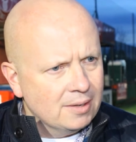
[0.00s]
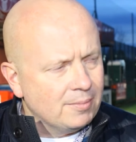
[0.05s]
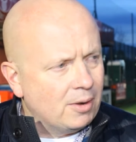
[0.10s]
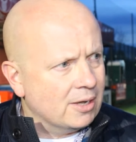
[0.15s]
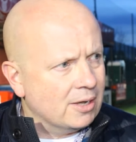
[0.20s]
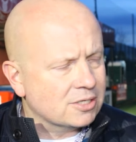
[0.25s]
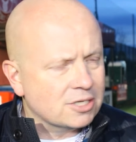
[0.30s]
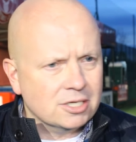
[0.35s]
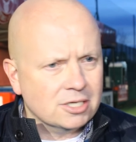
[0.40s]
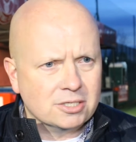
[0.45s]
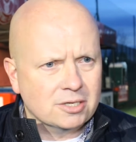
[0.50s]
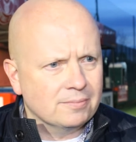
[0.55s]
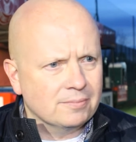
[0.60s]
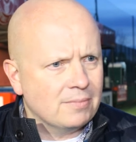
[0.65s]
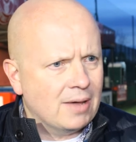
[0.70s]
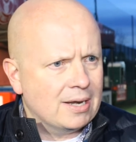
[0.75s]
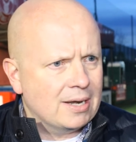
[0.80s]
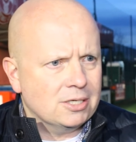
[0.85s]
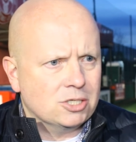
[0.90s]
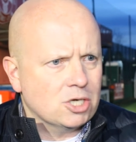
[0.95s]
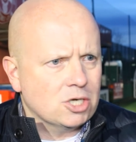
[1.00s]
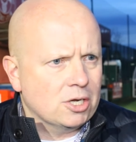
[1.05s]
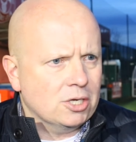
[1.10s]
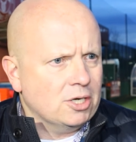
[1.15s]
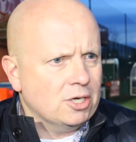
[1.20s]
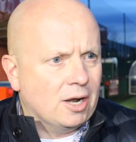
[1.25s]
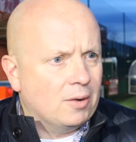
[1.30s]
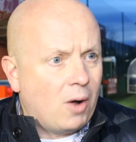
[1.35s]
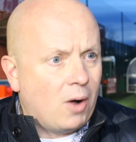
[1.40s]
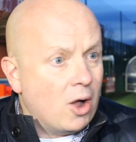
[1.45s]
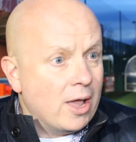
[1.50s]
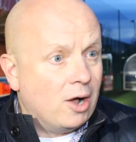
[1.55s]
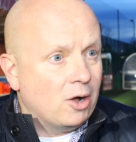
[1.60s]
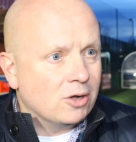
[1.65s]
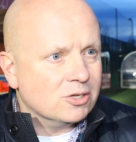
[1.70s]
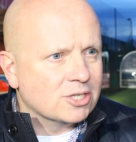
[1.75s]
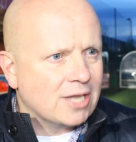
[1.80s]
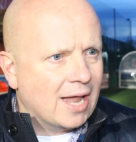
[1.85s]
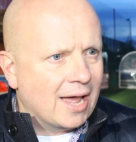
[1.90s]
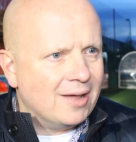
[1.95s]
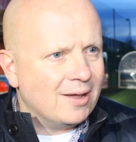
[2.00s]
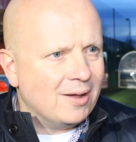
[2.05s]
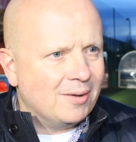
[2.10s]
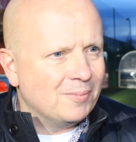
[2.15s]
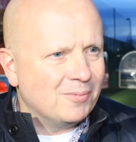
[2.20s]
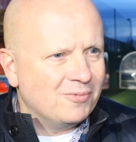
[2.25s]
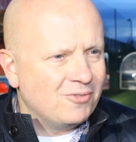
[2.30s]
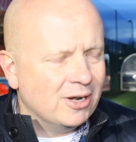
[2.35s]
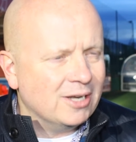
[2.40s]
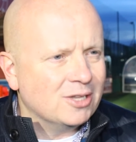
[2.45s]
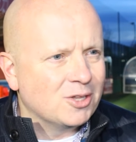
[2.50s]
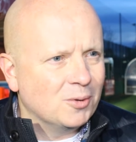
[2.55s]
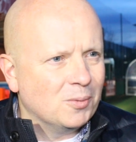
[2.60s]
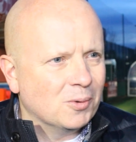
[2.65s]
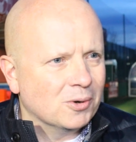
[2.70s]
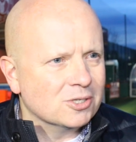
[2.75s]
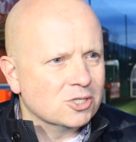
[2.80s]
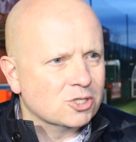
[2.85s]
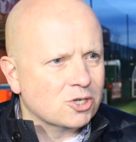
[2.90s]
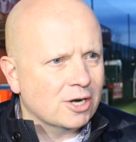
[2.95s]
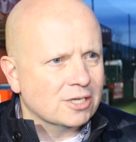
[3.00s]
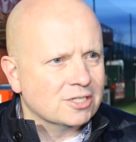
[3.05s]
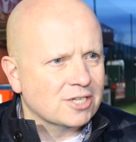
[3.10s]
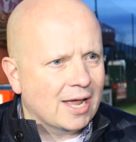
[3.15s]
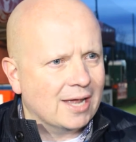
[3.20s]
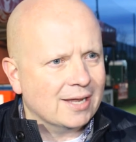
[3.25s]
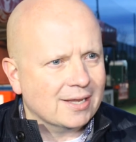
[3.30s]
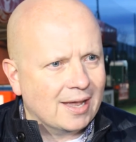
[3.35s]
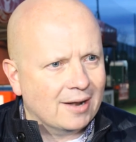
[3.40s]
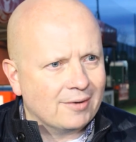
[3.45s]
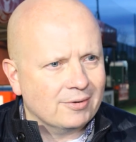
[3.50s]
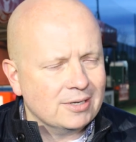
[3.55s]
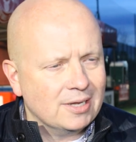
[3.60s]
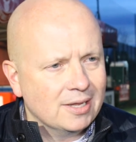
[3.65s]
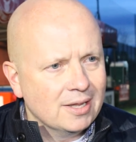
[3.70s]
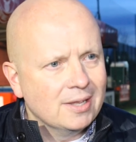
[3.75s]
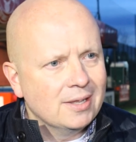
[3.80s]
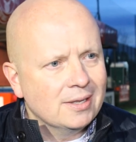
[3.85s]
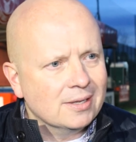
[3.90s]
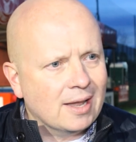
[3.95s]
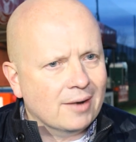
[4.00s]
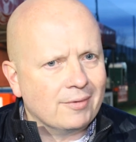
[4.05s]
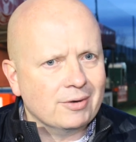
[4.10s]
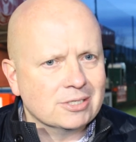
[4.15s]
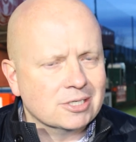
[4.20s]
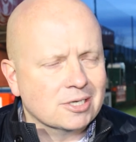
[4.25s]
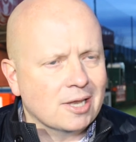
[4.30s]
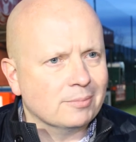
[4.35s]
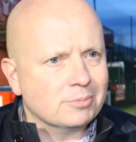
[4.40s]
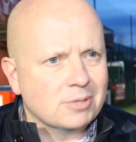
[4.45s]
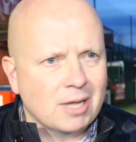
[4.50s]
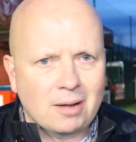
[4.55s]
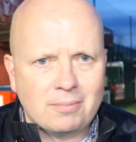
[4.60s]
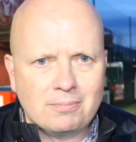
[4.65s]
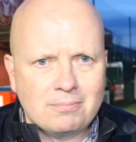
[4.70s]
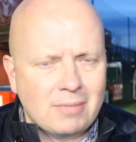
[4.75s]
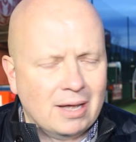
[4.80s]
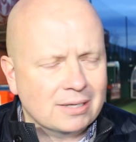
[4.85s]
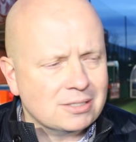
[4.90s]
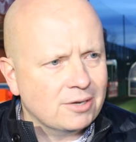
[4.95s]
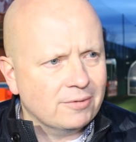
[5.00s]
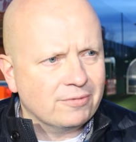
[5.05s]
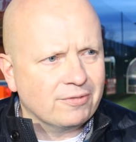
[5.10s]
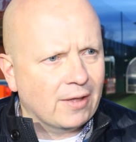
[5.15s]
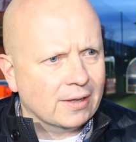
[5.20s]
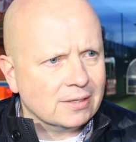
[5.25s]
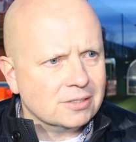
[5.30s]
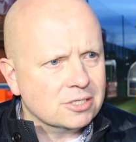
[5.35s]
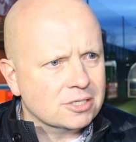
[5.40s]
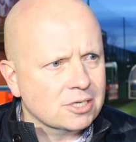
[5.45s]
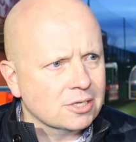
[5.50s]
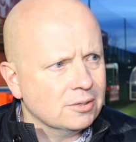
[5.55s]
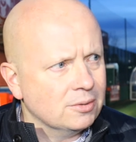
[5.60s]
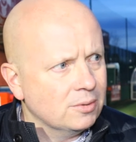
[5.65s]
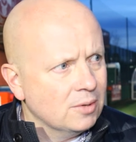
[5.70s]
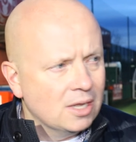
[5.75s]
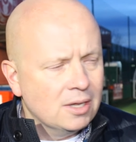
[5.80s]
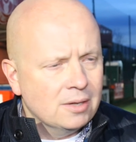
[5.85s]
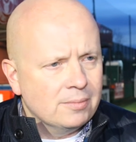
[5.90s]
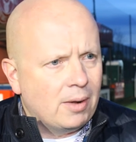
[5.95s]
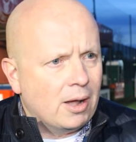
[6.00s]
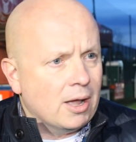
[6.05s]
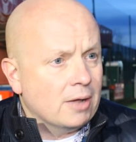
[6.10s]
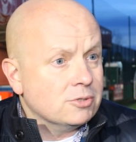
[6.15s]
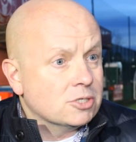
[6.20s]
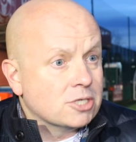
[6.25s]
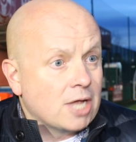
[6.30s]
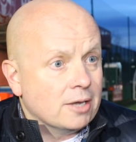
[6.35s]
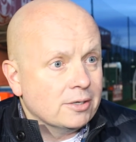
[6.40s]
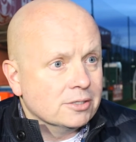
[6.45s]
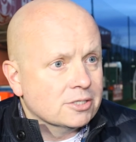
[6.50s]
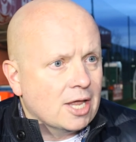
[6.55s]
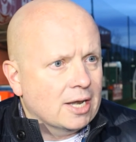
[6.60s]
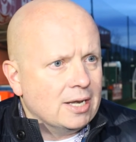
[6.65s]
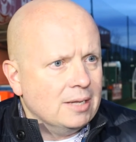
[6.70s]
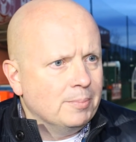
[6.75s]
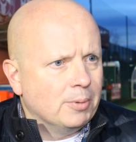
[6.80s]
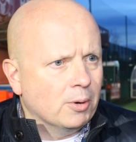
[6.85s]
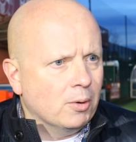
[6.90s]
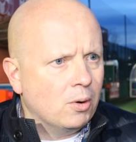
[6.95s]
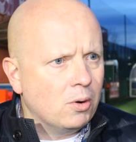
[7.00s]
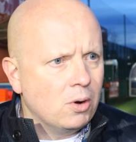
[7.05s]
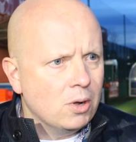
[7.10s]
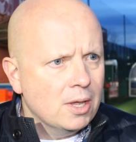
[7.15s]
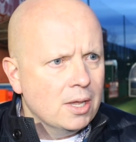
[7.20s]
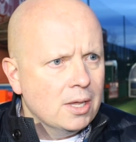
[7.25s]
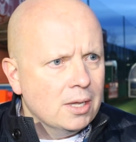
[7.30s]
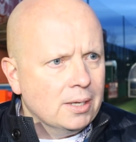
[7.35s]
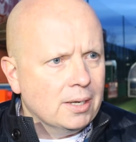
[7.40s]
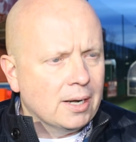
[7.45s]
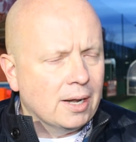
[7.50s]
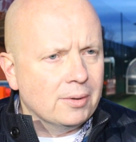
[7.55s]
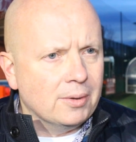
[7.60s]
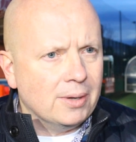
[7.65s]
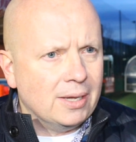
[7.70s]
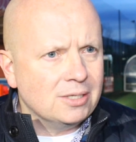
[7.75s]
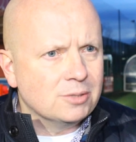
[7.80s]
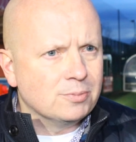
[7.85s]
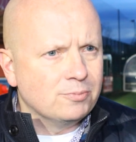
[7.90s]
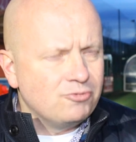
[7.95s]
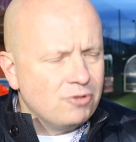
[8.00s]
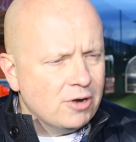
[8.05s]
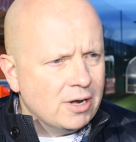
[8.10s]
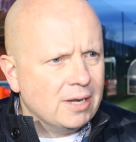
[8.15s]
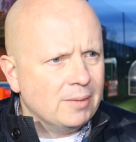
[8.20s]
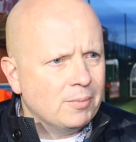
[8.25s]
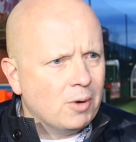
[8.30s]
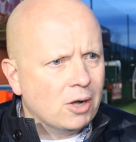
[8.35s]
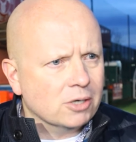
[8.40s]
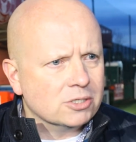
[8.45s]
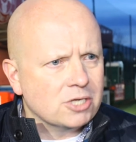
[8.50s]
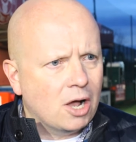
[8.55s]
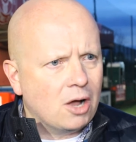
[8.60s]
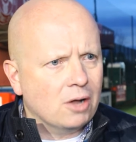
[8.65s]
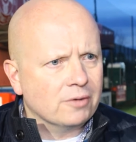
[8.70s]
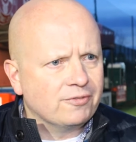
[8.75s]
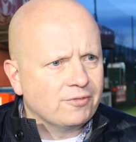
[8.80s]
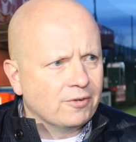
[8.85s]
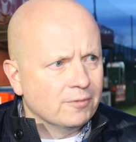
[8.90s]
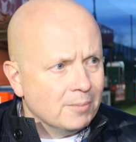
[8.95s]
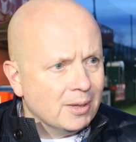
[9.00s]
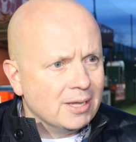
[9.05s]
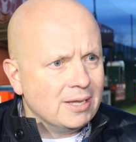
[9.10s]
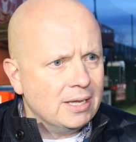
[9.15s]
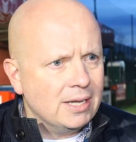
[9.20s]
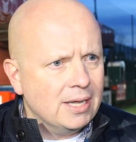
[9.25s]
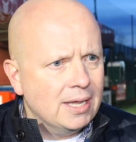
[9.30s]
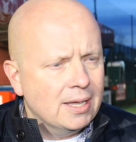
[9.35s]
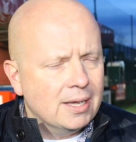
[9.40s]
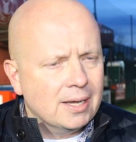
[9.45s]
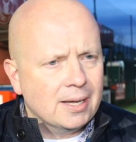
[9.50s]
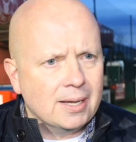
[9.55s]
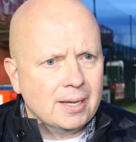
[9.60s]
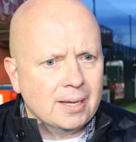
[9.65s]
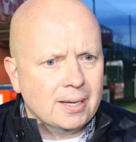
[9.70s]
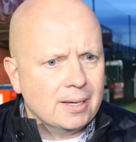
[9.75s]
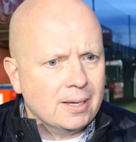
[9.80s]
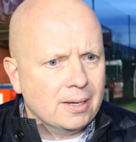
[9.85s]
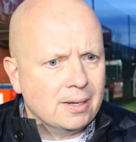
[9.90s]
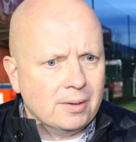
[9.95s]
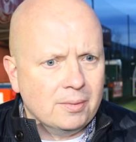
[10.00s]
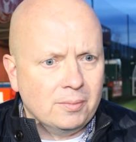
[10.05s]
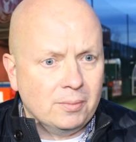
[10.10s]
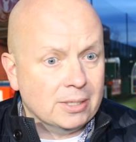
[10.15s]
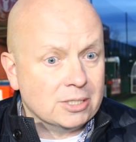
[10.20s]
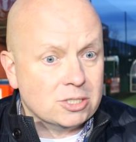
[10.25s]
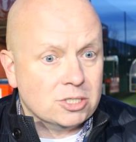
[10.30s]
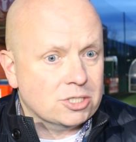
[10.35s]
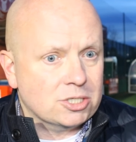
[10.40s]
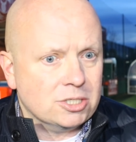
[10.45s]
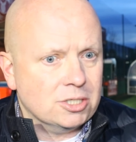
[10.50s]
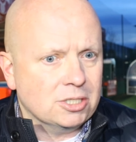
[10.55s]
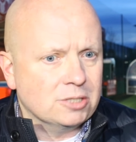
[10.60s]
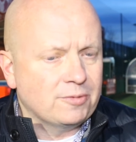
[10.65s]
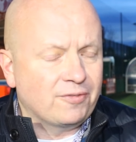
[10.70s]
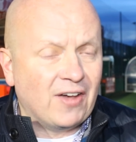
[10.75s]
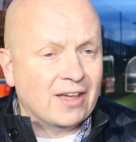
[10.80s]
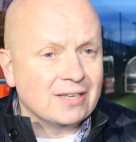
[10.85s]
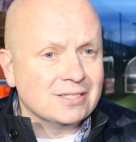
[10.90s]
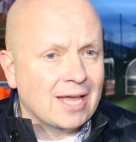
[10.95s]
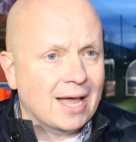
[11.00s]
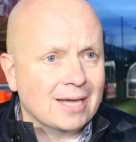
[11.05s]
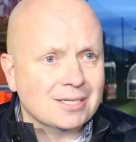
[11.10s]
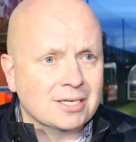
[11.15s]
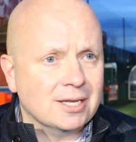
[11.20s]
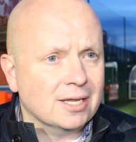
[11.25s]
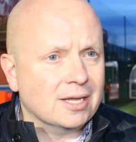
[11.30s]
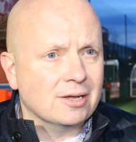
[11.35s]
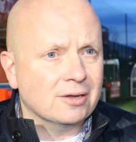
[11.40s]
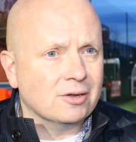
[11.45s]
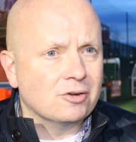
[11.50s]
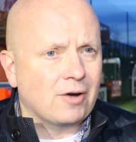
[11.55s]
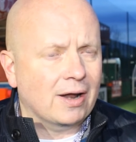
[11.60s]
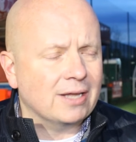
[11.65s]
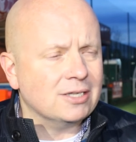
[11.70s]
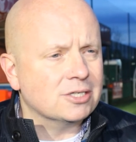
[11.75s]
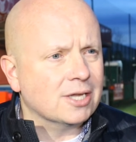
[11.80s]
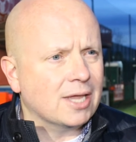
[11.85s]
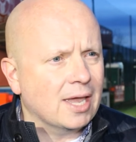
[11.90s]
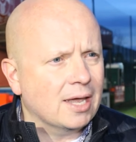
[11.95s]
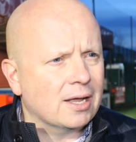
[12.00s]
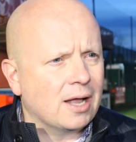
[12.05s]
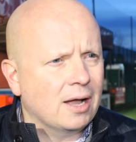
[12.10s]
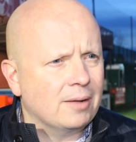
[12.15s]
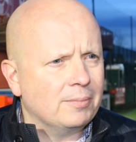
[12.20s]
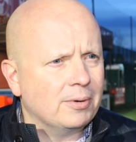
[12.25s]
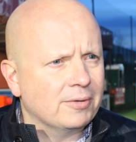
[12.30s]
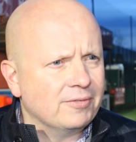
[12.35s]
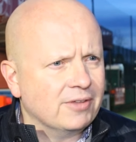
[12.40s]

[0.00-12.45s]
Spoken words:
my assistant manager. You know, I asked that, I really do want to stress that. Gary stepped up. Massive thanks to my own son, Teddy Bloor. You know, he's really worked hard for me, which is fantastic, and great to get a couple